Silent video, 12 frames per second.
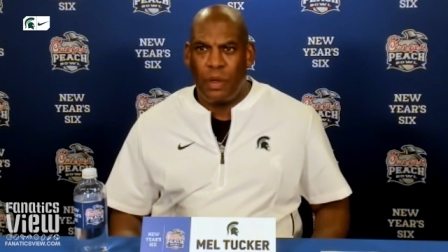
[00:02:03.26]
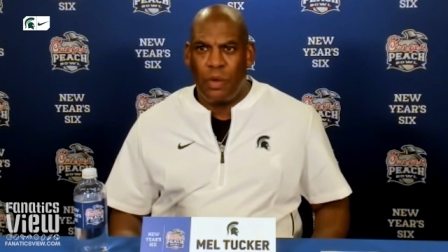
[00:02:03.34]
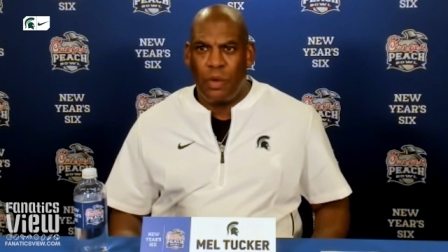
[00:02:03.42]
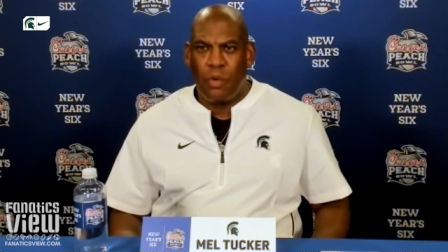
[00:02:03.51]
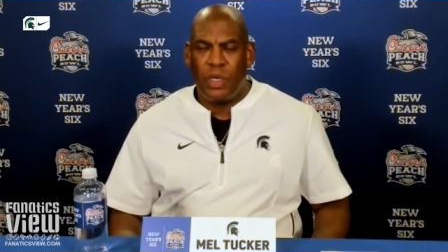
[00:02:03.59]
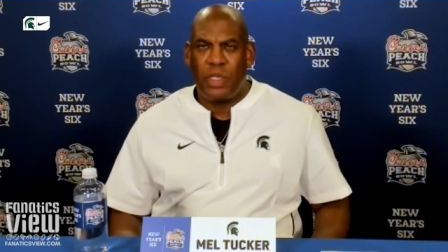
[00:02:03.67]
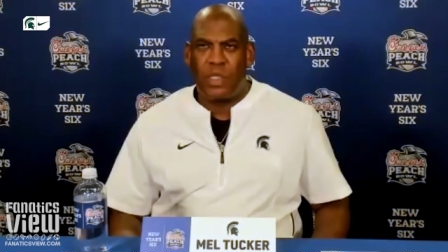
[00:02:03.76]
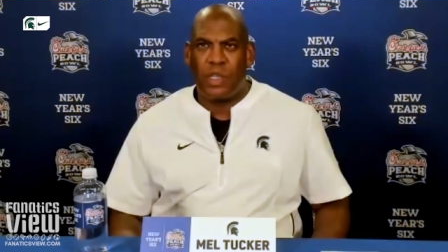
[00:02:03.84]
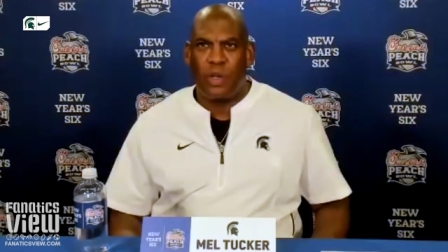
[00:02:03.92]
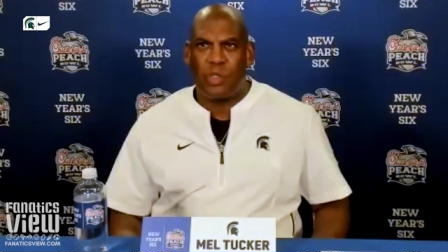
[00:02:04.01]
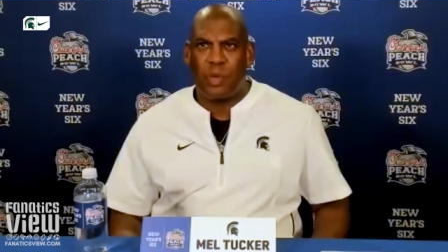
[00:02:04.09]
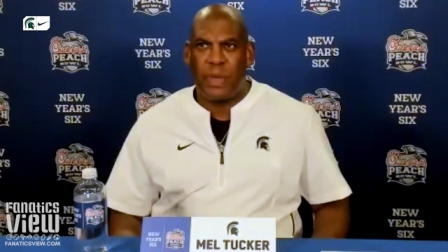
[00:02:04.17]
Well, he
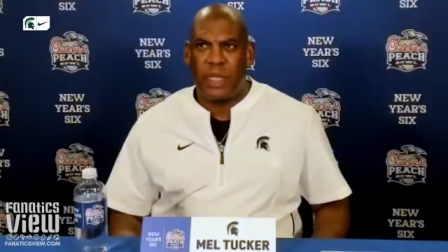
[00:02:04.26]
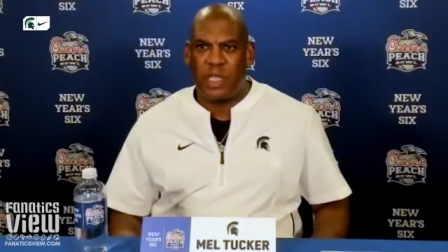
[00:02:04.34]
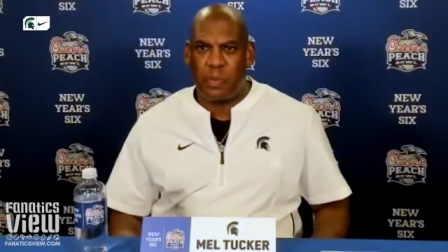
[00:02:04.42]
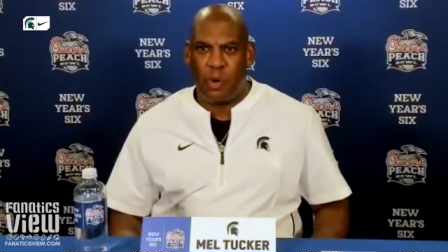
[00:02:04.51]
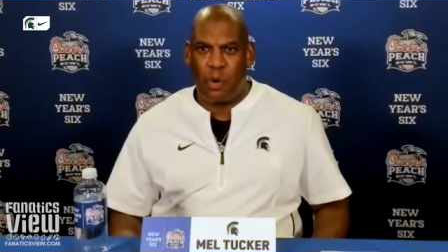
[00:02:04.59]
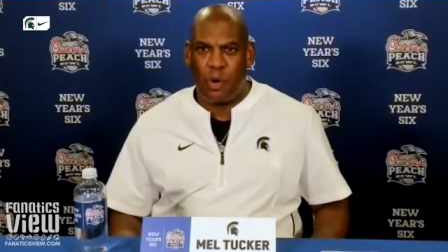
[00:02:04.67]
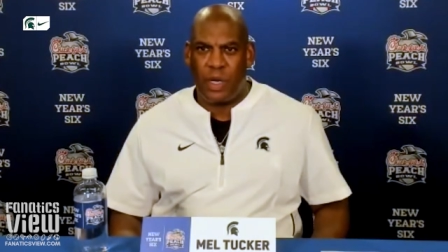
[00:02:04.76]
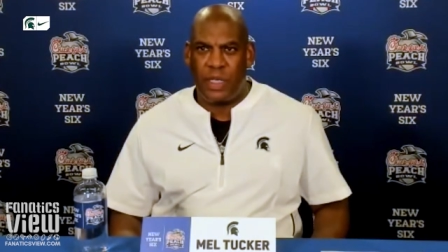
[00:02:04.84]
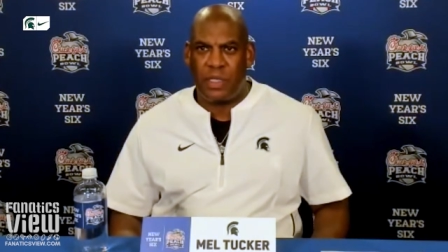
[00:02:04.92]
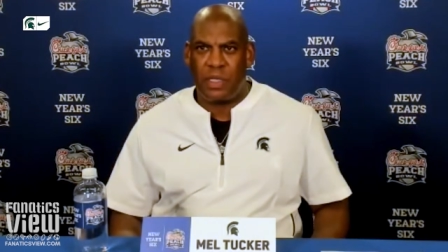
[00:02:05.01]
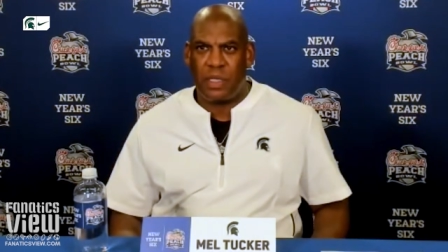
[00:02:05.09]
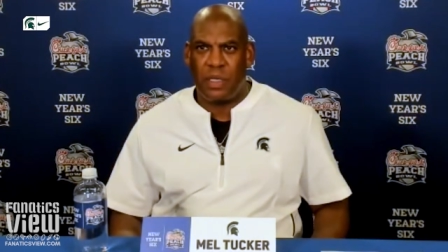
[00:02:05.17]
showed tremendous
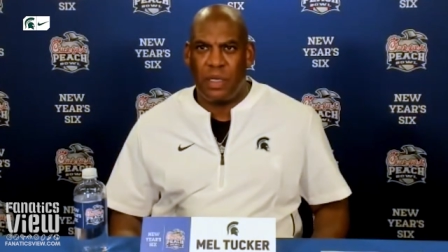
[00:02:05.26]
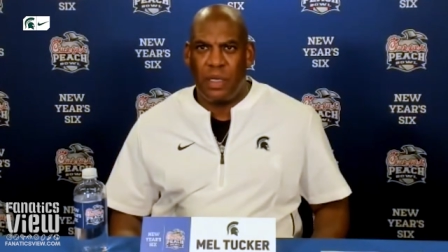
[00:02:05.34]
poise.